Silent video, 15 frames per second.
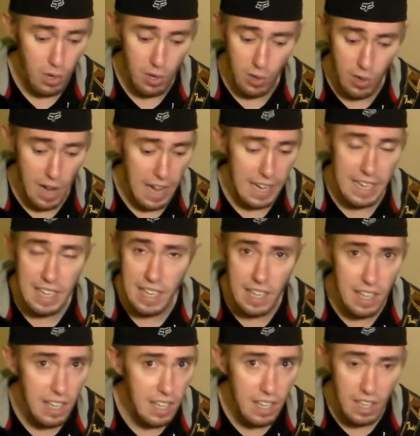or any
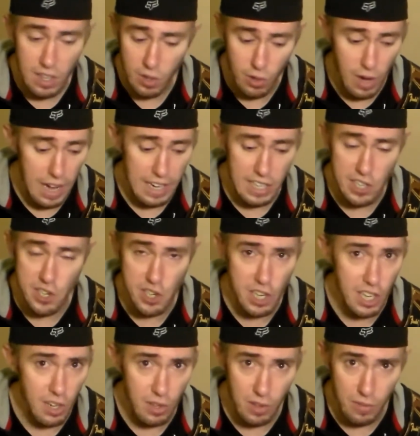E or any
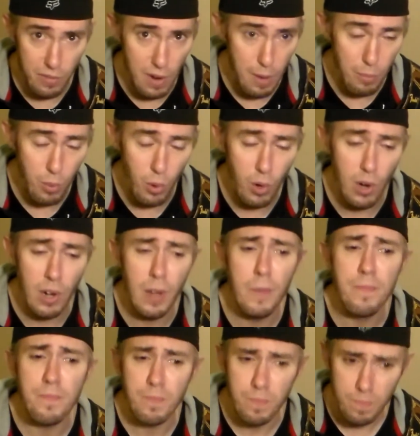G on the fretboard,
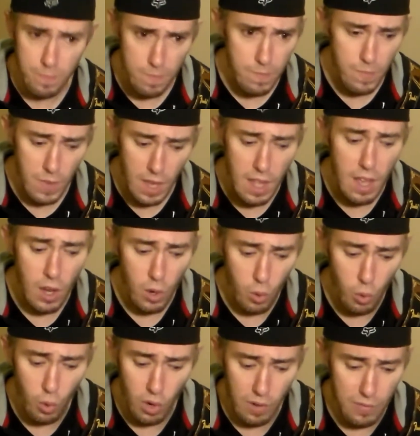
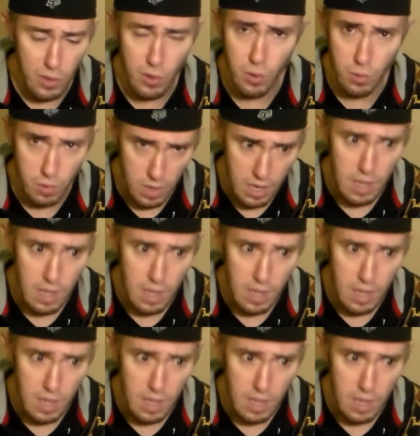or if you